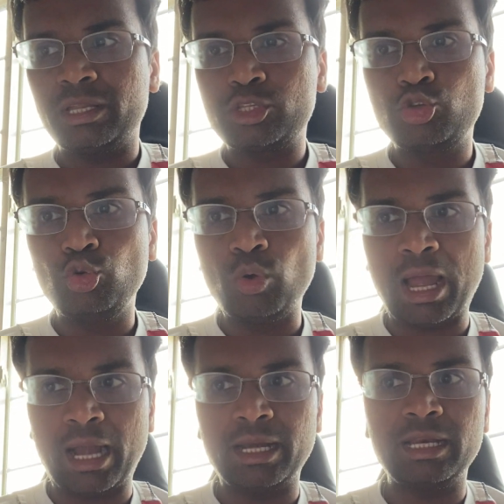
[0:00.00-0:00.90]
to
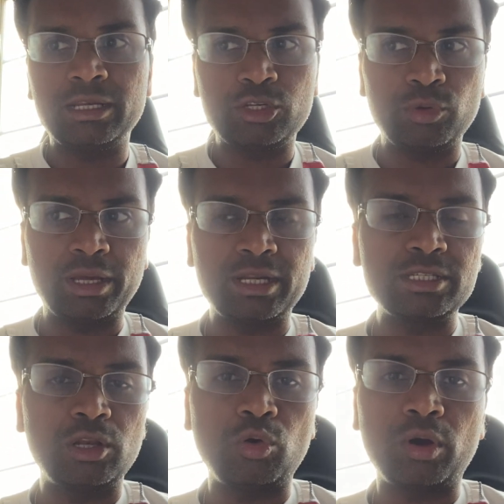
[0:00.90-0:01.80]
increase
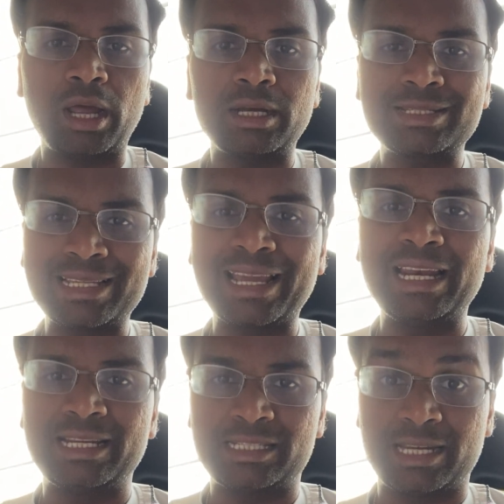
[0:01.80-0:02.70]
the load on single
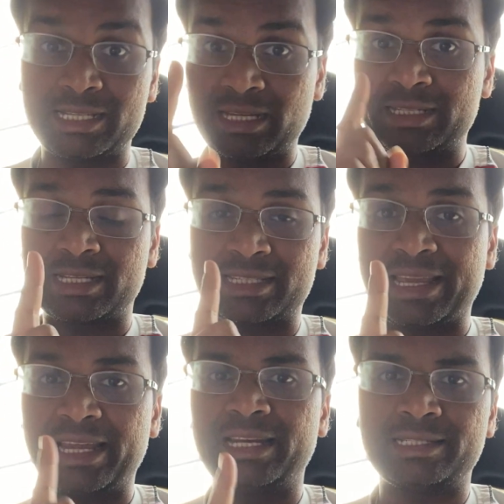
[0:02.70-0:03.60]
instance. It's a
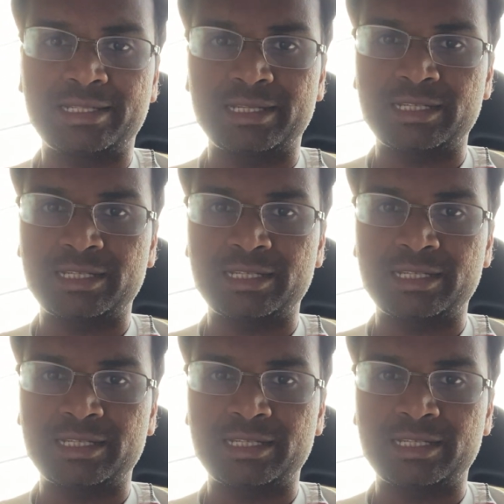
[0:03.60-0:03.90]
single instance.